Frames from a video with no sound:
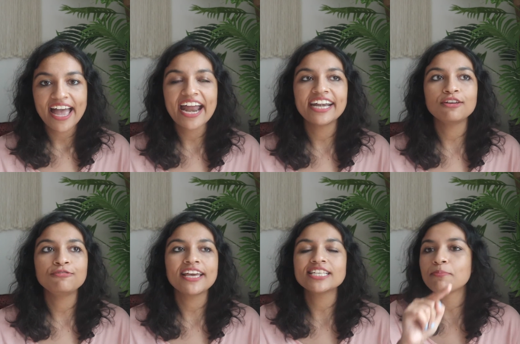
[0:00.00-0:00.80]
and if
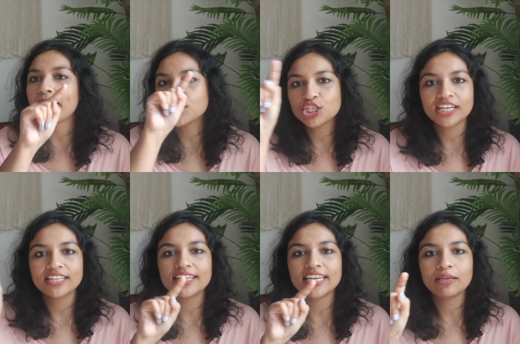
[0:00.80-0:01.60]
he has mentioned
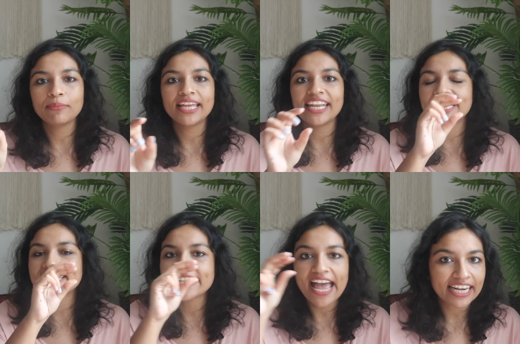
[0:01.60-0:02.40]
in the email
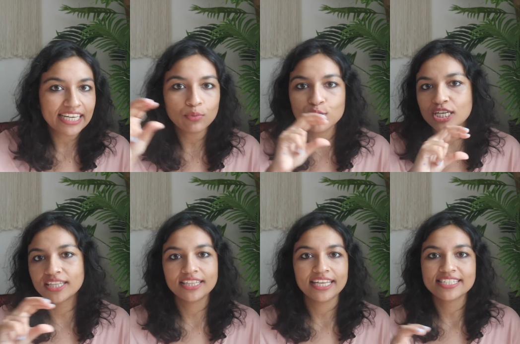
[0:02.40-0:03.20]
exactly which are
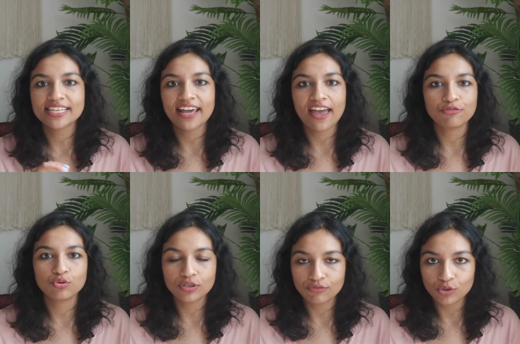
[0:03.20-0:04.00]
the things that I have
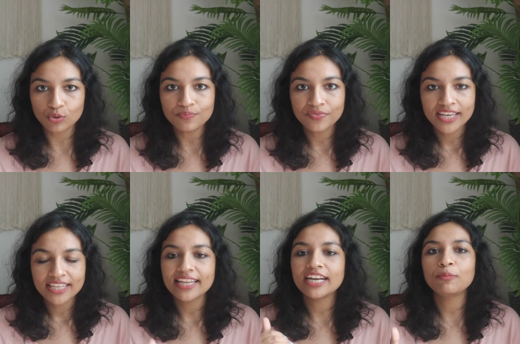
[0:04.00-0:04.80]
to review,
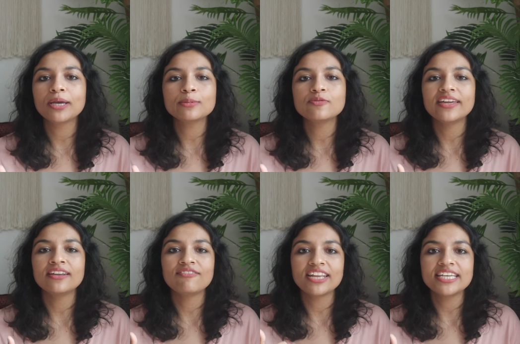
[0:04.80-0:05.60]
then it becomes
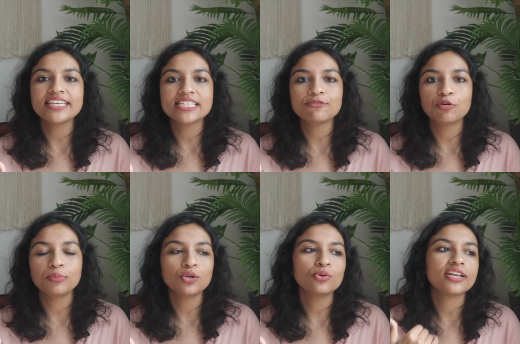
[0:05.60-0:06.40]
very easy for
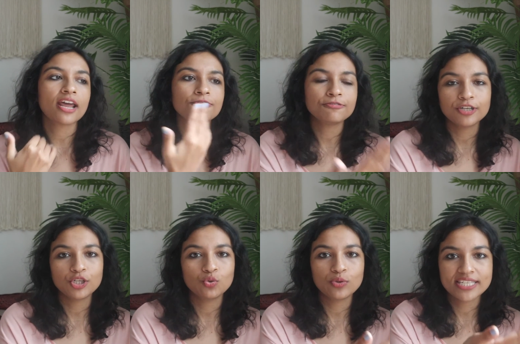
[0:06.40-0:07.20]
me to
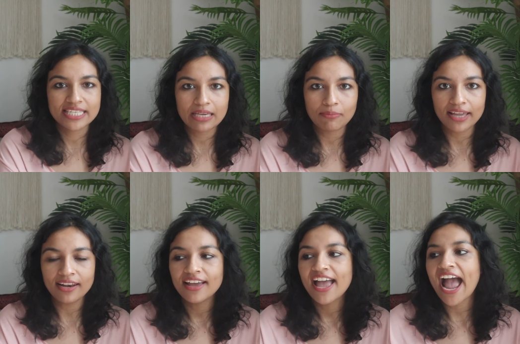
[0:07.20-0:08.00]
refer to his
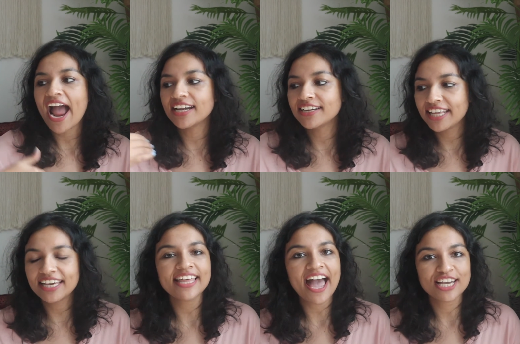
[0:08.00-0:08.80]
email and
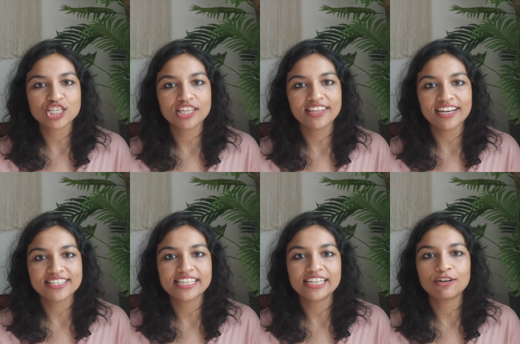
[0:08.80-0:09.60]
take the action that
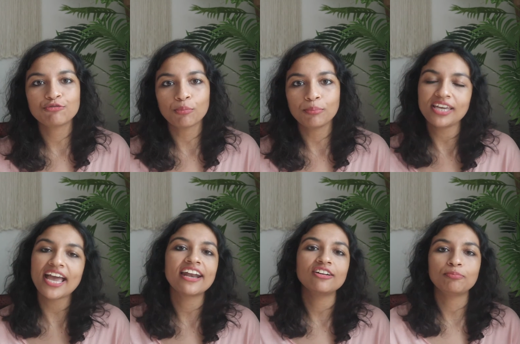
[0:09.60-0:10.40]
is needed from me
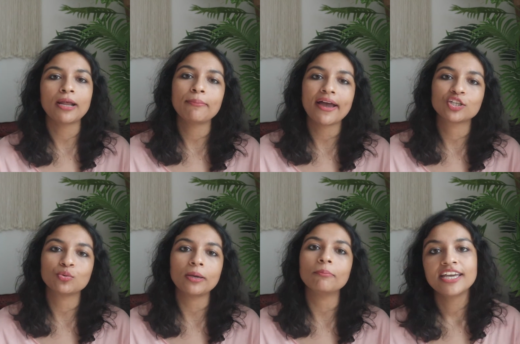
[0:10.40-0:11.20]
and reply back to
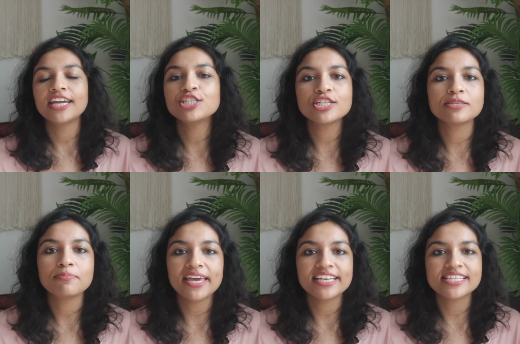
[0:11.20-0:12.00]
him. It just
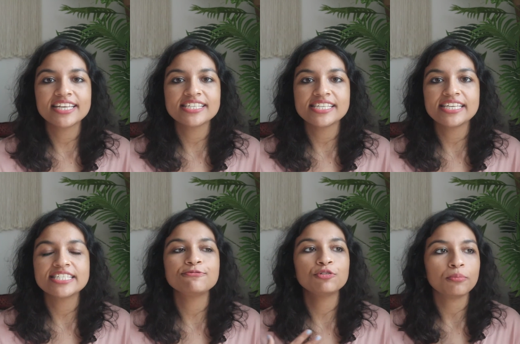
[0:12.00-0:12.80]
makes things
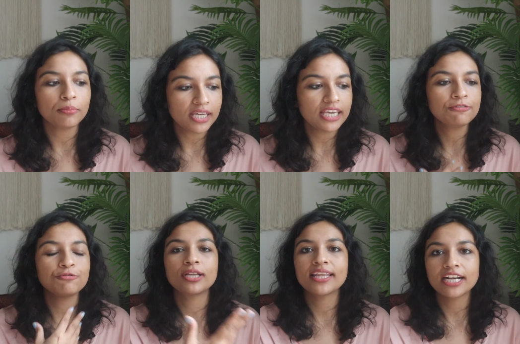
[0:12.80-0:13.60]
easy for me,
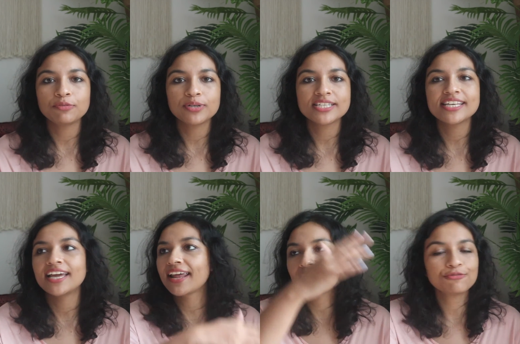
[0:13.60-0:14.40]
for that person,
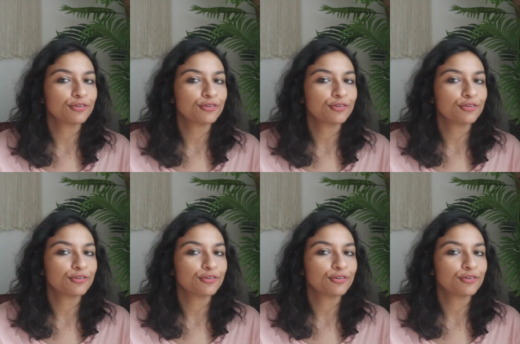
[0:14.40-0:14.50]
and